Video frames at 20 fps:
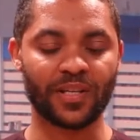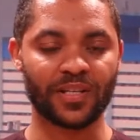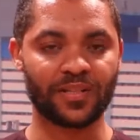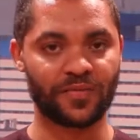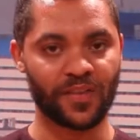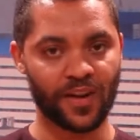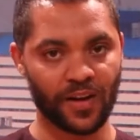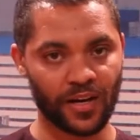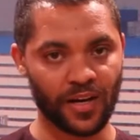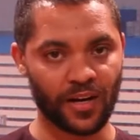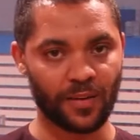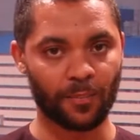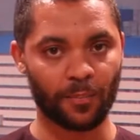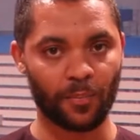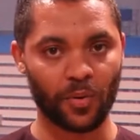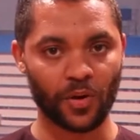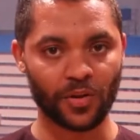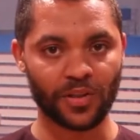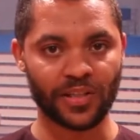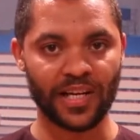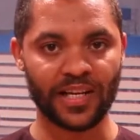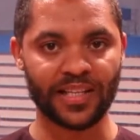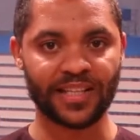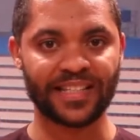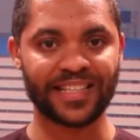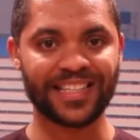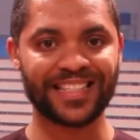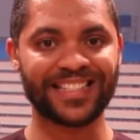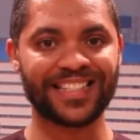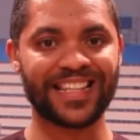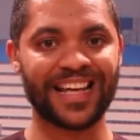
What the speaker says: is very important is